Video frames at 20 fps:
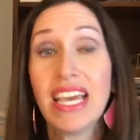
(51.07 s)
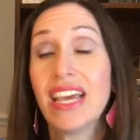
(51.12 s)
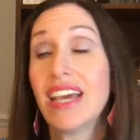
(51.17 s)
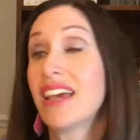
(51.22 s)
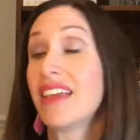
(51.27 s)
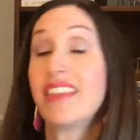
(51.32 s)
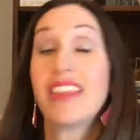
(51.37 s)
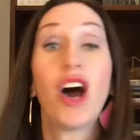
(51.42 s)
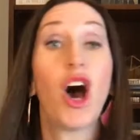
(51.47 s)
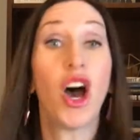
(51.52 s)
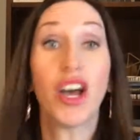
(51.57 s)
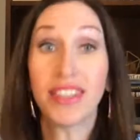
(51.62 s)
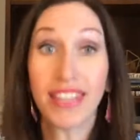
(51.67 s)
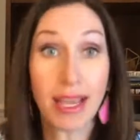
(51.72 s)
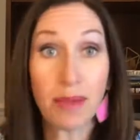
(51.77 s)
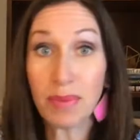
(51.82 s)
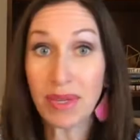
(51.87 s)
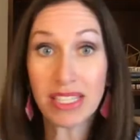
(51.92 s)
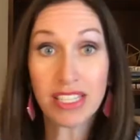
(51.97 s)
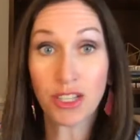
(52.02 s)
the
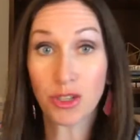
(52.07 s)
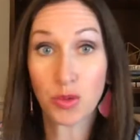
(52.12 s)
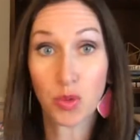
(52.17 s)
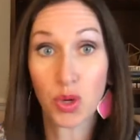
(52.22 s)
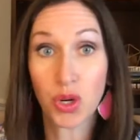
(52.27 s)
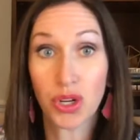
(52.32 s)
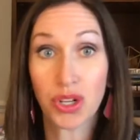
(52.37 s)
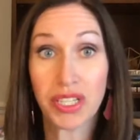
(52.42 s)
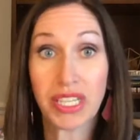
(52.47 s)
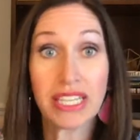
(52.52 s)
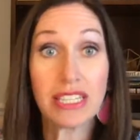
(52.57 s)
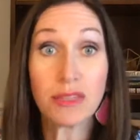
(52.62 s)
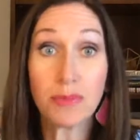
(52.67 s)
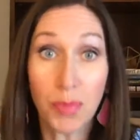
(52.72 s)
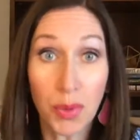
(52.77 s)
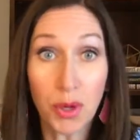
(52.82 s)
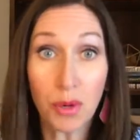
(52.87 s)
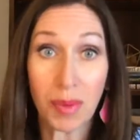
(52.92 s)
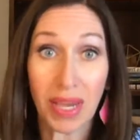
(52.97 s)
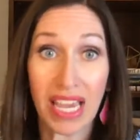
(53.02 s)
online business world is
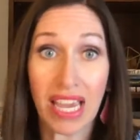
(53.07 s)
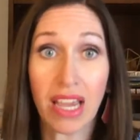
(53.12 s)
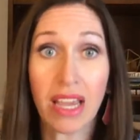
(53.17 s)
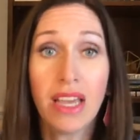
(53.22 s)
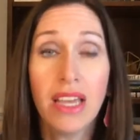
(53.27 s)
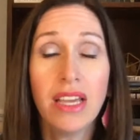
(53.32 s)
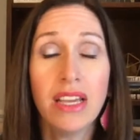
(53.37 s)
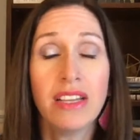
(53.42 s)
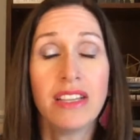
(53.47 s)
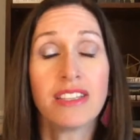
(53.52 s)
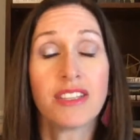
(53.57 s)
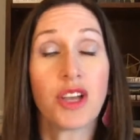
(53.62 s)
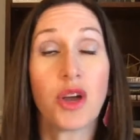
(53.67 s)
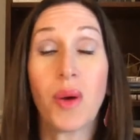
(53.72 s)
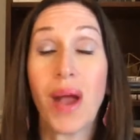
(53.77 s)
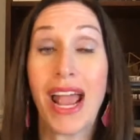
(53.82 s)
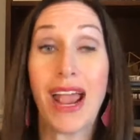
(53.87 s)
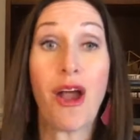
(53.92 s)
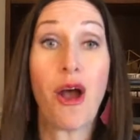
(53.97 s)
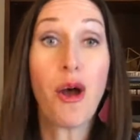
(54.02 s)
booming. So
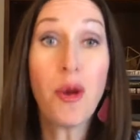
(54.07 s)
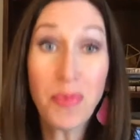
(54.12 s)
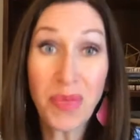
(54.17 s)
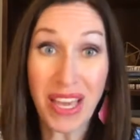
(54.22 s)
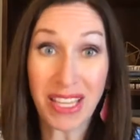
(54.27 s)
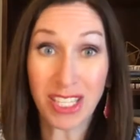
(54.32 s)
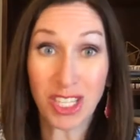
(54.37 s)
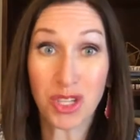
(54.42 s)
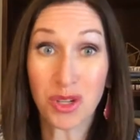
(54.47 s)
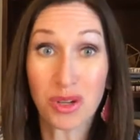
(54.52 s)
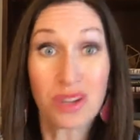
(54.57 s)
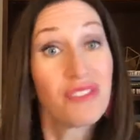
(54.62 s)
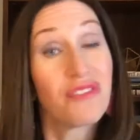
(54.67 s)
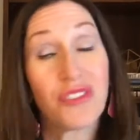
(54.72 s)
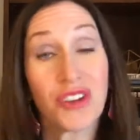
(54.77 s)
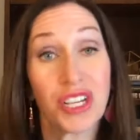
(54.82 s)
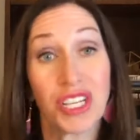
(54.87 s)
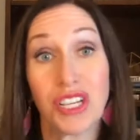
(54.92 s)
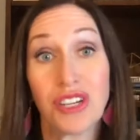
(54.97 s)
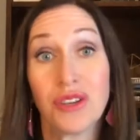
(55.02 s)
I hope that's true for
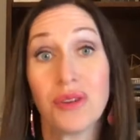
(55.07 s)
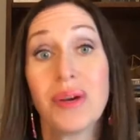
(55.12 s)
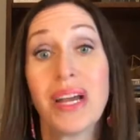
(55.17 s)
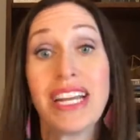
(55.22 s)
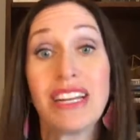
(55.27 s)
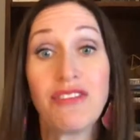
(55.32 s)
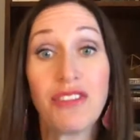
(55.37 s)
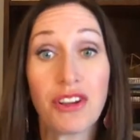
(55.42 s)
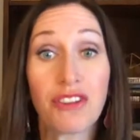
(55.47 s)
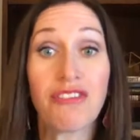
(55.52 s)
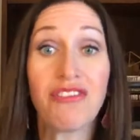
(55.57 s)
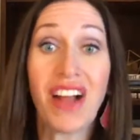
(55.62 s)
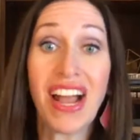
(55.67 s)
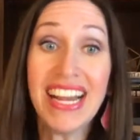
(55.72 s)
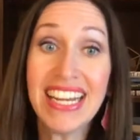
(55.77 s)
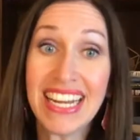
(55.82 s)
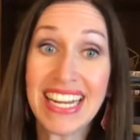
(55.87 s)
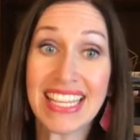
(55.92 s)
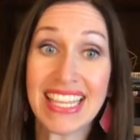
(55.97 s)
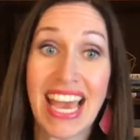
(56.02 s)
you. And if you're
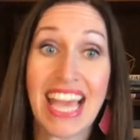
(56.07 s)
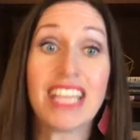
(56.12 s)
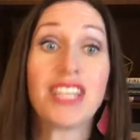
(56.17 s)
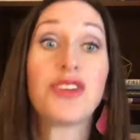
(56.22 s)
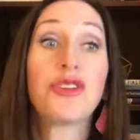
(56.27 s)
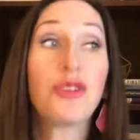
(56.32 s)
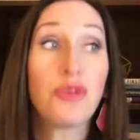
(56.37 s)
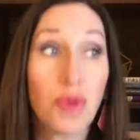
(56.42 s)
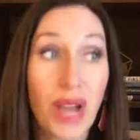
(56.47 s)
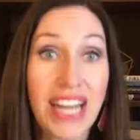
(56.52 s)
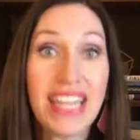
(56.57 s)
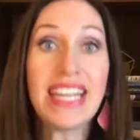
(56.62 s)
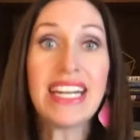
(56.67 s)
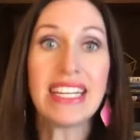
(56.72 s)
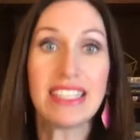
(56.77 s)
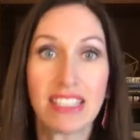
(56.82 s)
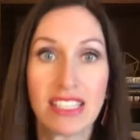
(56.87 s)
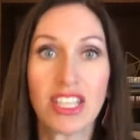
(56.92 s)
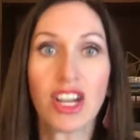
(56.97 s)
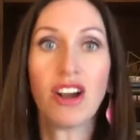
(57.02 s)
finding that, you're ready
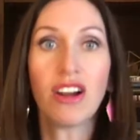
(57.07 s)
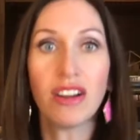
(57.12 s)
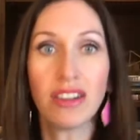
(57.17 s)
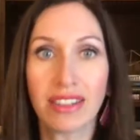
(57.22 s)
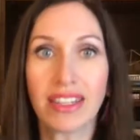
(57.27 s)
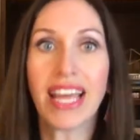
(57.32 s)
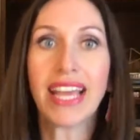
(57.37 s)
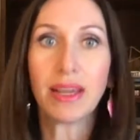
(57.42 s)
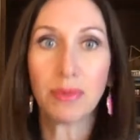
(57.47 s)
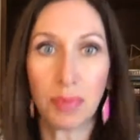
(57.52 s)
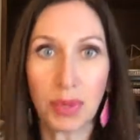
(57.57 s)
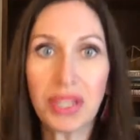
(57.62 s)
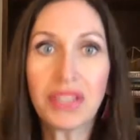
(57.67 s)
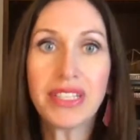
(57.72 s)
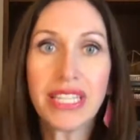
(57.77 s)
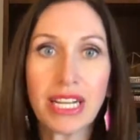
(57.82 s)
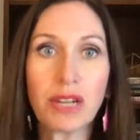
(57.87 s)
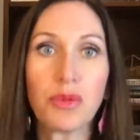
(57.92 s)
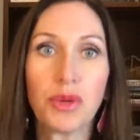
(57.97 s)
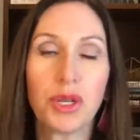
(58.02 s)
to start
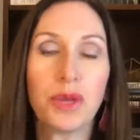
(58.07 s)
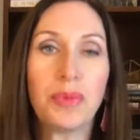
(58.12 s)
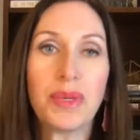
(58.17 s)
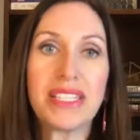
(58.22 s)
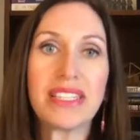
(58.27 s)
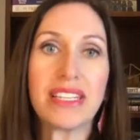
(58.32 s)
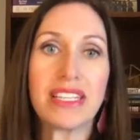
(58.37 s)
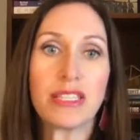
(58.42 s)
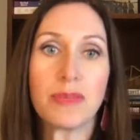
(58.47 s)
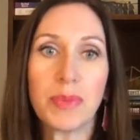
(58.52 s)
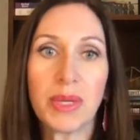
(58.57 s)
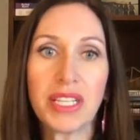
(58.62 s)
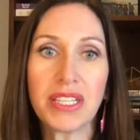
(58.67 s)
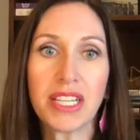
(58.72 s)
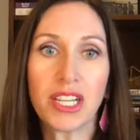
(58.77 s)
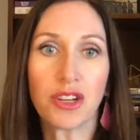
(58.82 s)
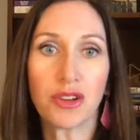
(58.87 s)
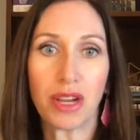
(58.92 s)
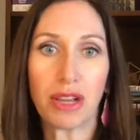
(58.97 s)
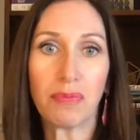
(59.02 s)
building a real business,
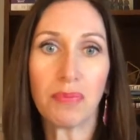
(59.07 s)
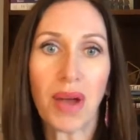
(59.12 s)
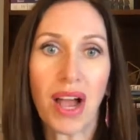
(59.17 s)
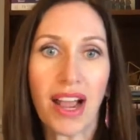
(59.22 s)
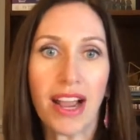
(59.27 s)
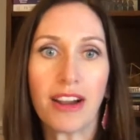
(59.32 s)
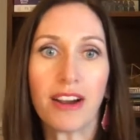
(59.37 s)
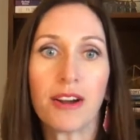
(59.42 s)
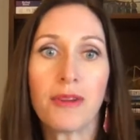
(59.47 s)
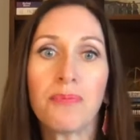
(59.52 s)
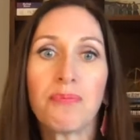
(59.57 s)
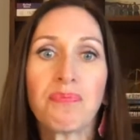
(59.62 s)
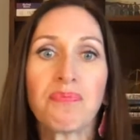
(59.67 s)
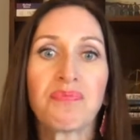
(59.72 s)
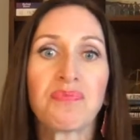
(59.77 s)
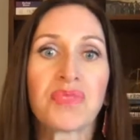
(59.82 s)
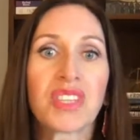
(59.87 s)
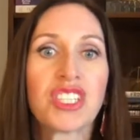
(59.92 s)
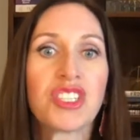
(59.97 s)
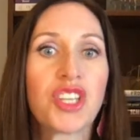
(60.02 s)
building your empire.
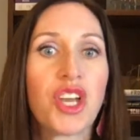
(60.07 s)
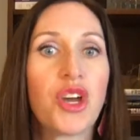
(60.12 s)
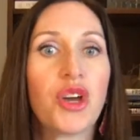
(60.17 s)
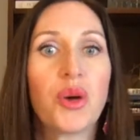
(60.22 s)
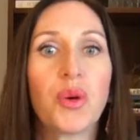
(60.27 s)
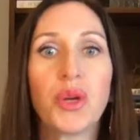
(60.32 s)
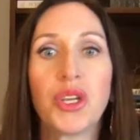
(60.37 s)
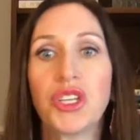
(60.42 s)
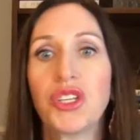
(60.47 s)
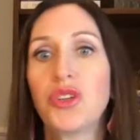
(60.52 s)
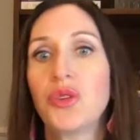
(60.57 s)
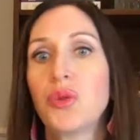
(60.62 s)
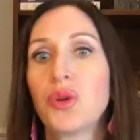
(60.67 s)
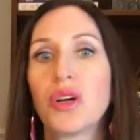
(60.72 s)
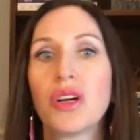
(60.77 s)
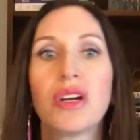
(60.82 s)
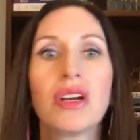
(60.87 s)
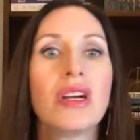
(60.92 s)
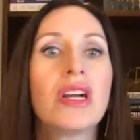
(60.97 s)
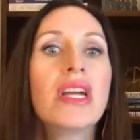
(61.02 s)
So
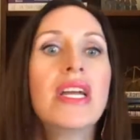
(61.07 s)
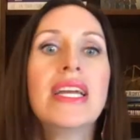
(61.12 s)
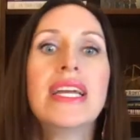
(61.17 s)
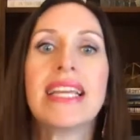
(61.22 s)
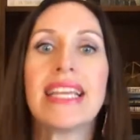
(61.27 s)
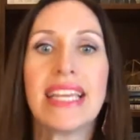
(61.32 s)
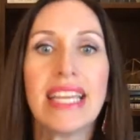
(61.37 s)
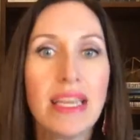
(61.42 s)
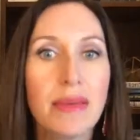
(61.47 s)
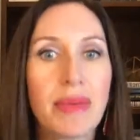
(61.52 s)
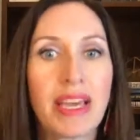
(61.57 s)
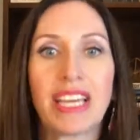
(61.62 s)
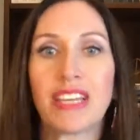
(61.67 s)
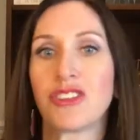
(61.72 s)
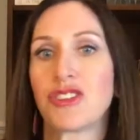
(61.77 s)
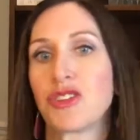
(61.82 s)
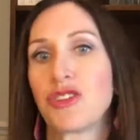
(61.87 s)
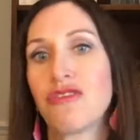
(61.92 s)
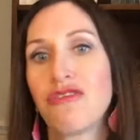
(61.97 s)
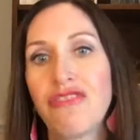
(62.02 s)
your
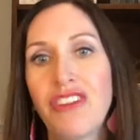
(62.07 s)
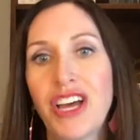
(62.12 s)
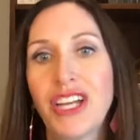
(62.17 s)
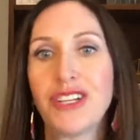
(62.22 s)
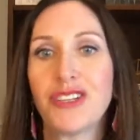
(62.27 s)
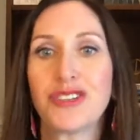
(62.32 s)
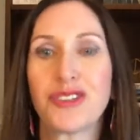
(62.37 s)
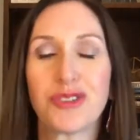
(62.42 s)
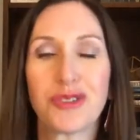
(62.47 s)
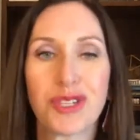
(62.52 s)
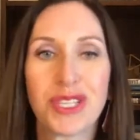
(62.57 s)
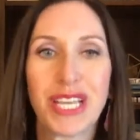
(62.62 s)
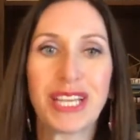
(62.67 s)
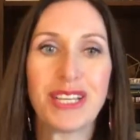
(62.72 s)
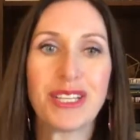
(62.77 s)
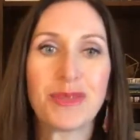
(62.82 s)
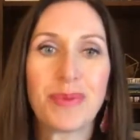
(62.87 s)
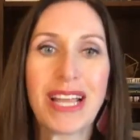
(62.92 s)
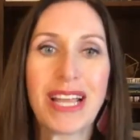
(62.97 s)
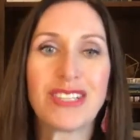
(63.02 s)
emails, your funnels, your
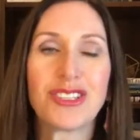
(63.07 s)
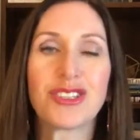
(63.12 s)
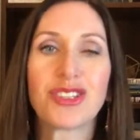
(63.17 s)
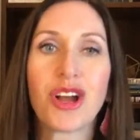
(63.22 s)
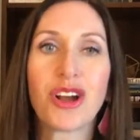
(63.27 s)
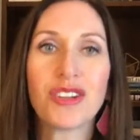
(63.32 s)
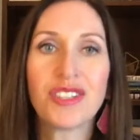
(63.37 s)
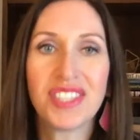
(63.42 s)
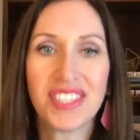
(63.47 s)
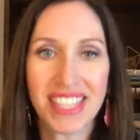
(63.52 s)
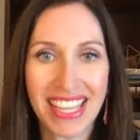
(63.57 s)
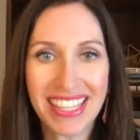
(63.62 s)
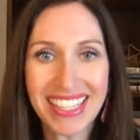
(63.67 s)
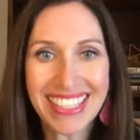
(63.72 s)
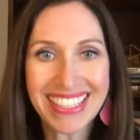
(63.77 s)
sales pages are selling